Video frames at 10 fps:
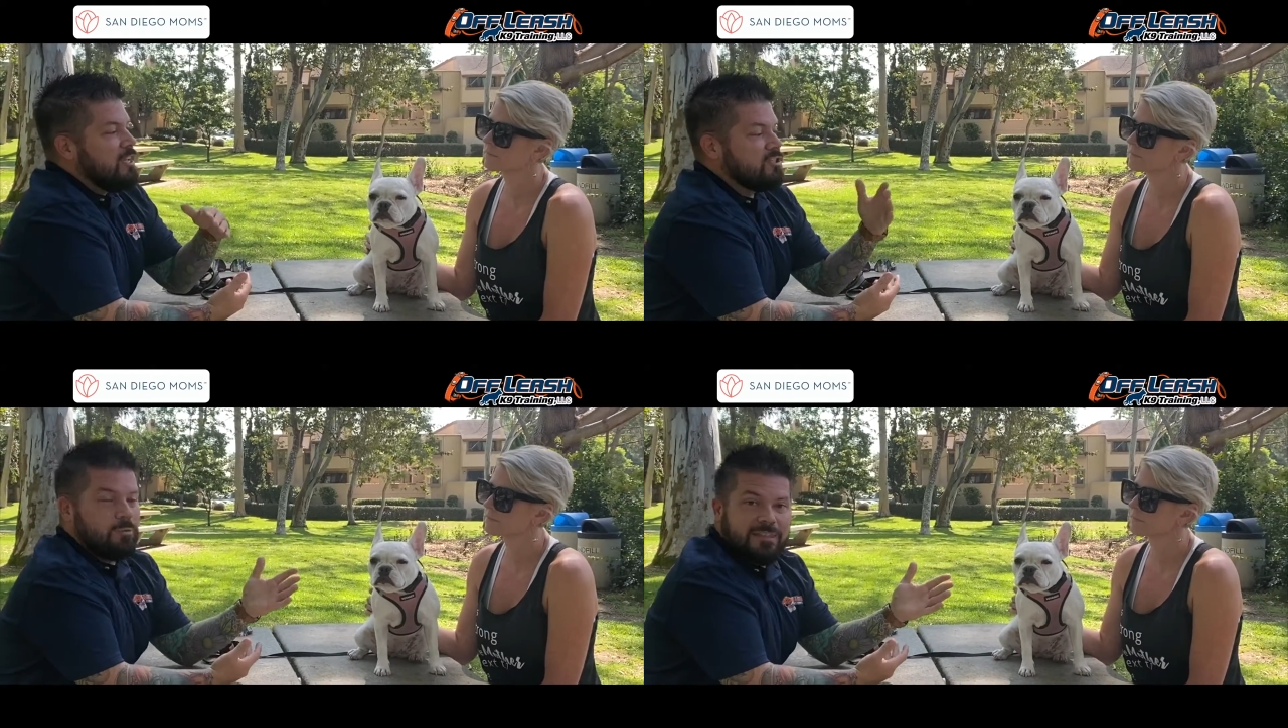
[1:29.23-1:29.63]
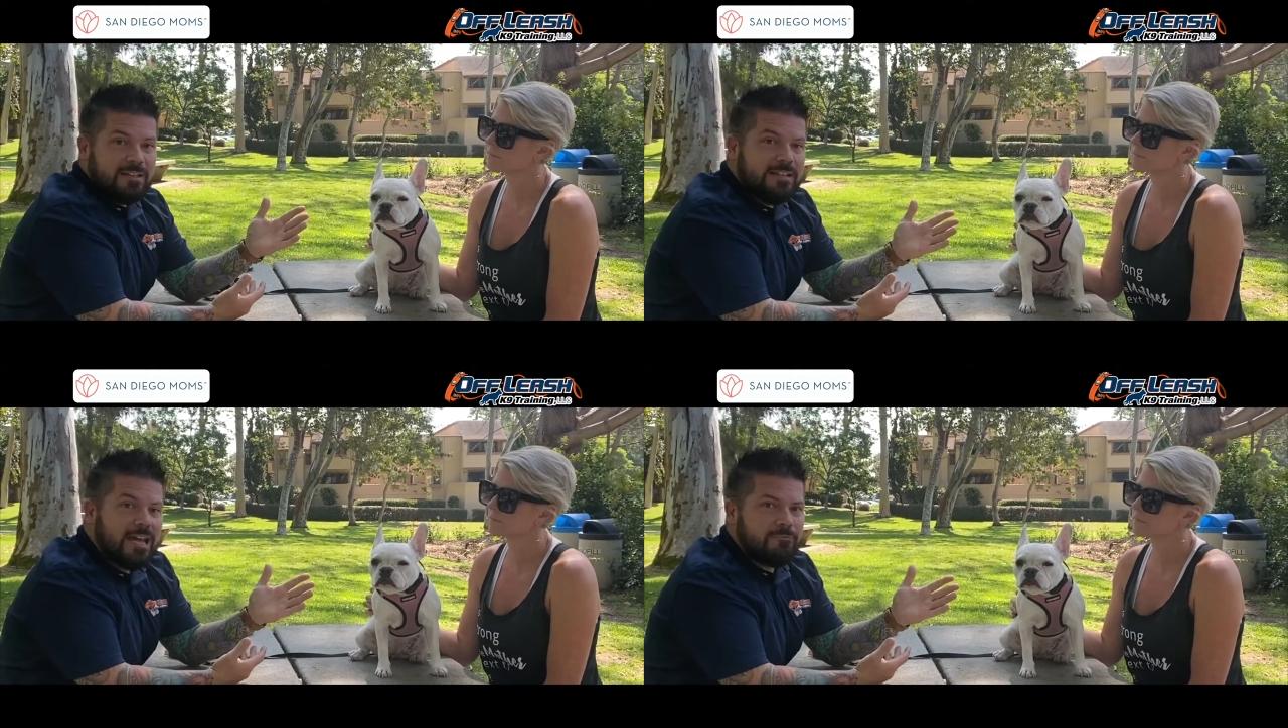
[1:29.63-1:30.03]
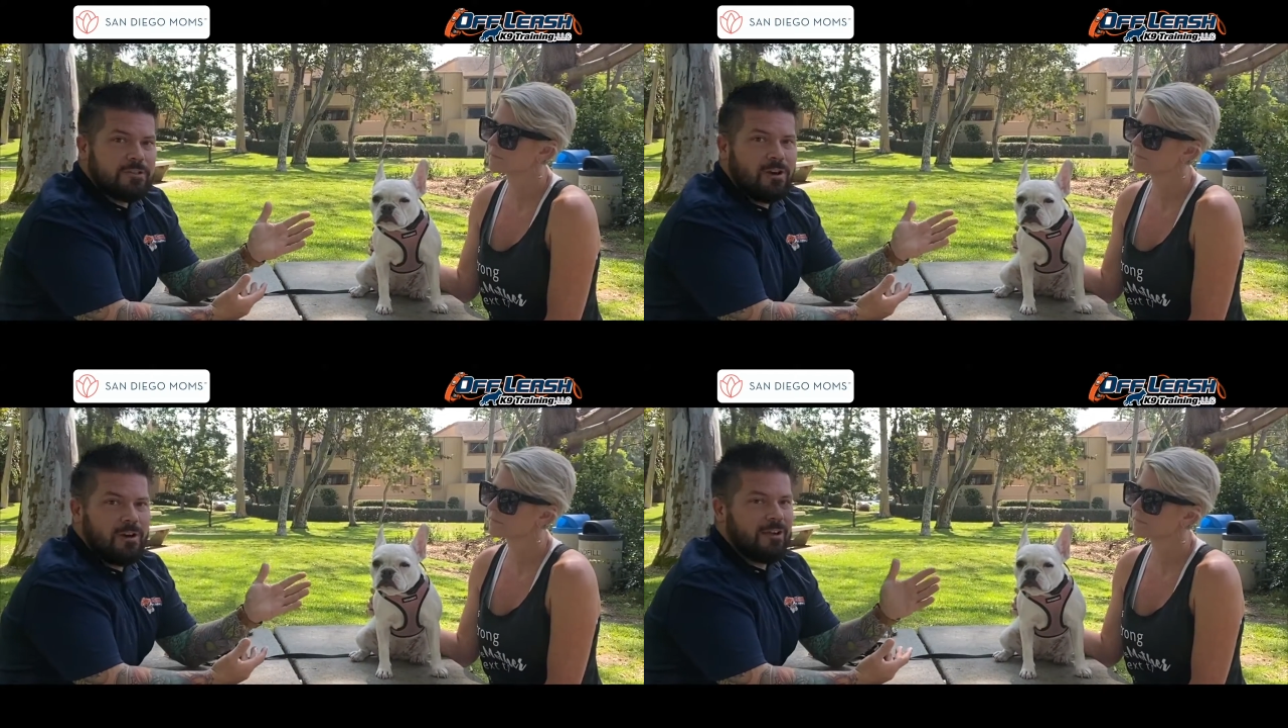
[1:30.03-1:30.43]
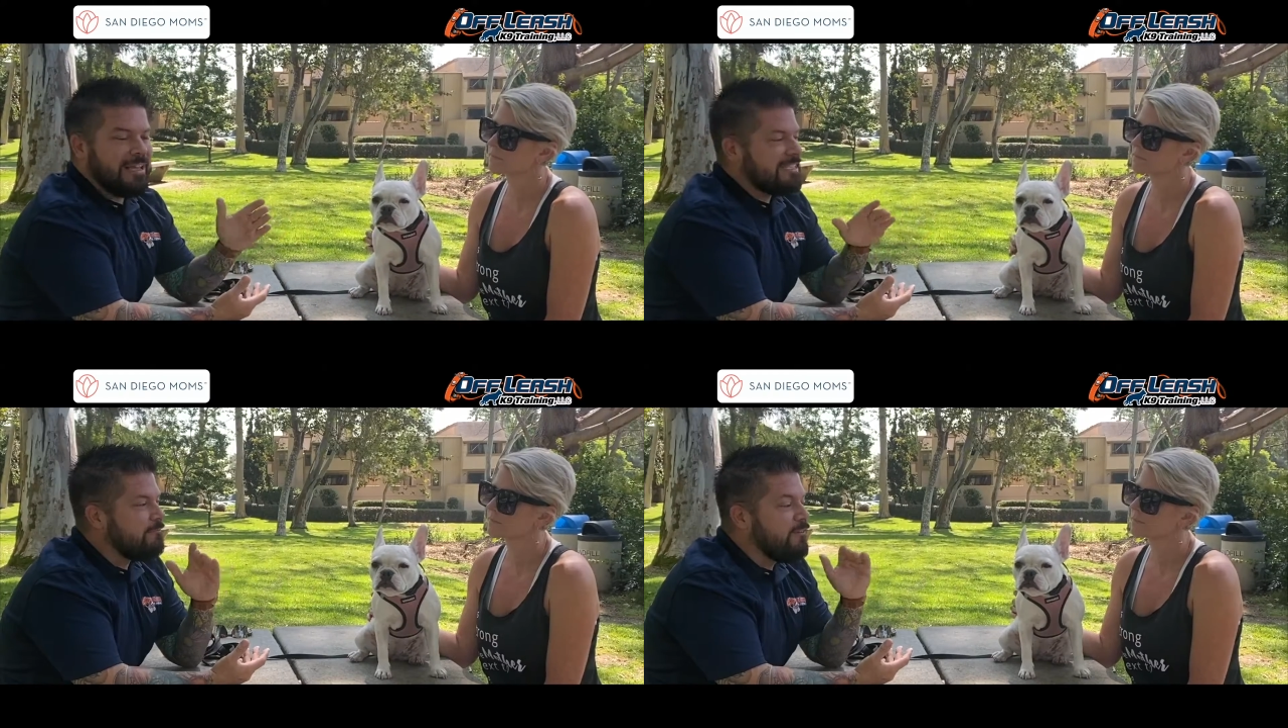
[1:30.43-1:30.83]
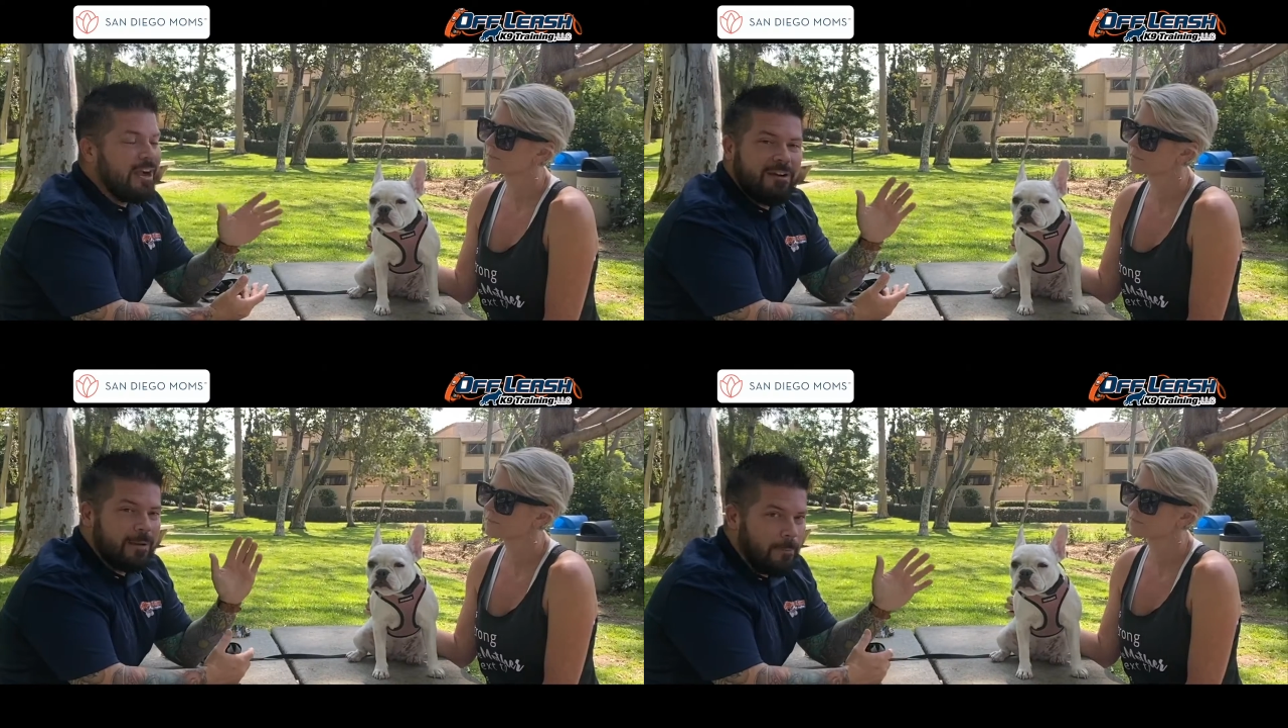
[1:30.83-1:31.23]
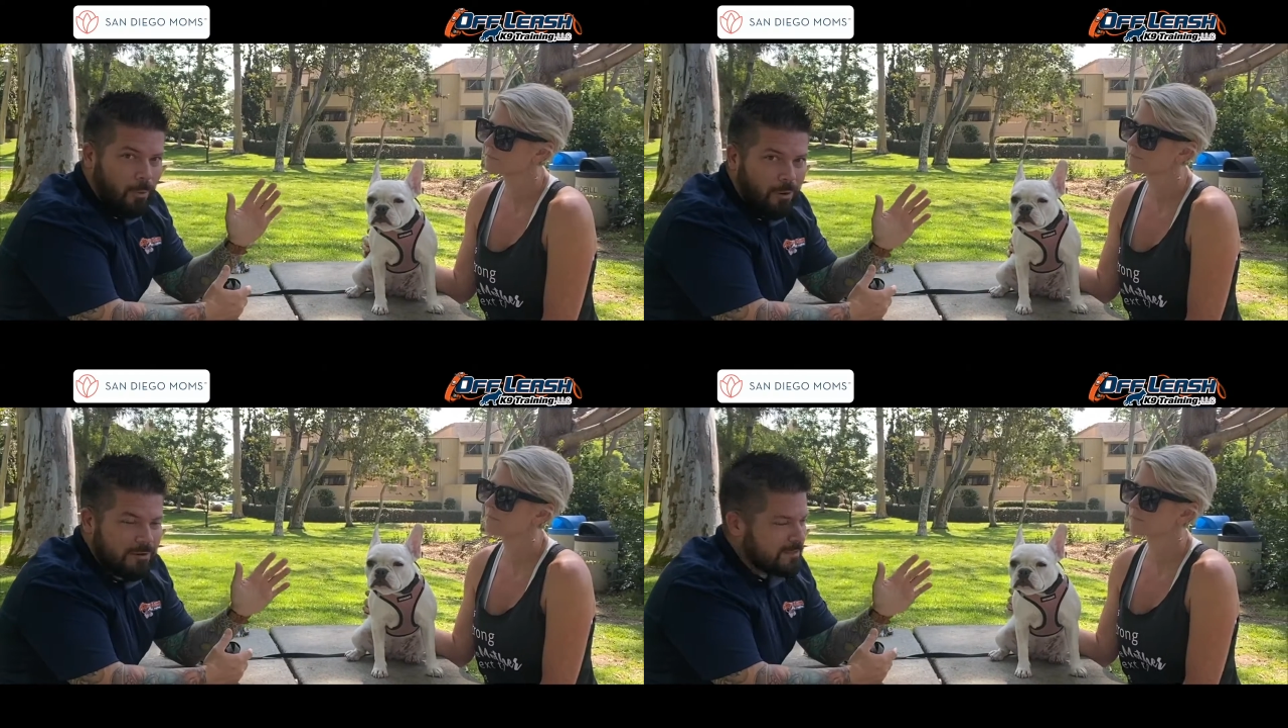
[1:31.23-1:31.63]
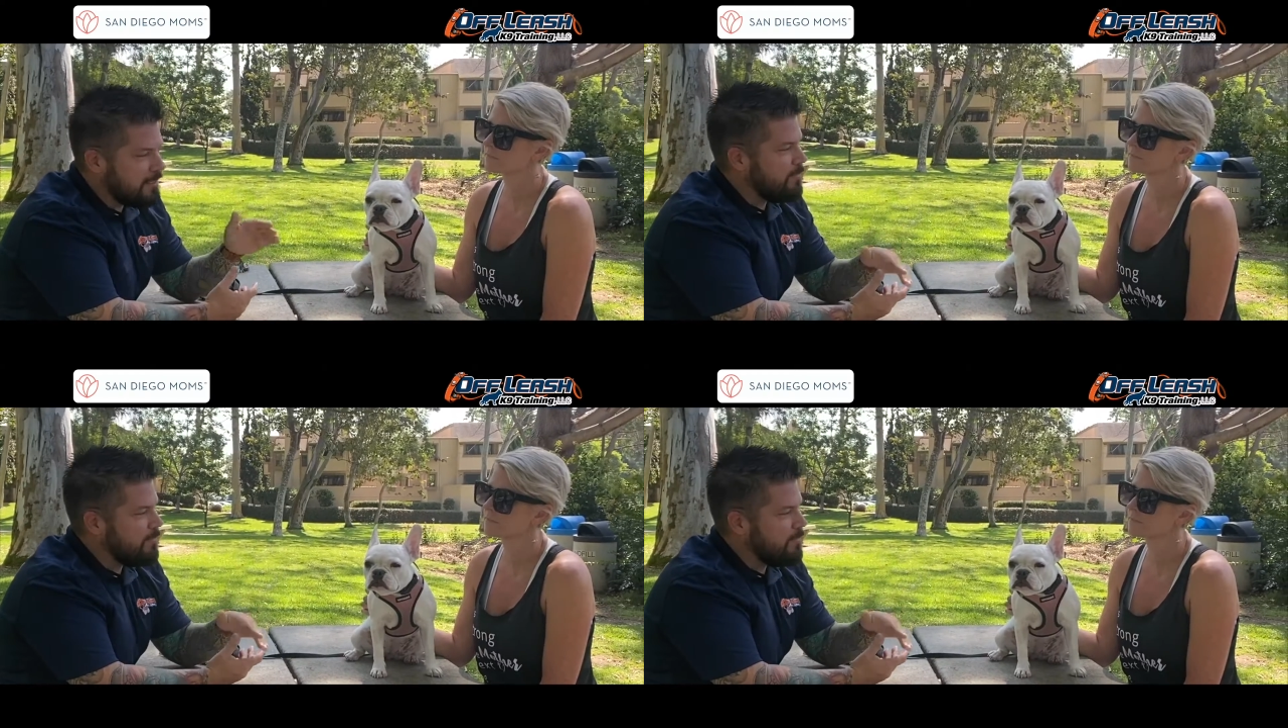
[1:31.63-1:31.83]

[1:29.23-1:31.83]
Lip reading: So with a deaf dog, it's very important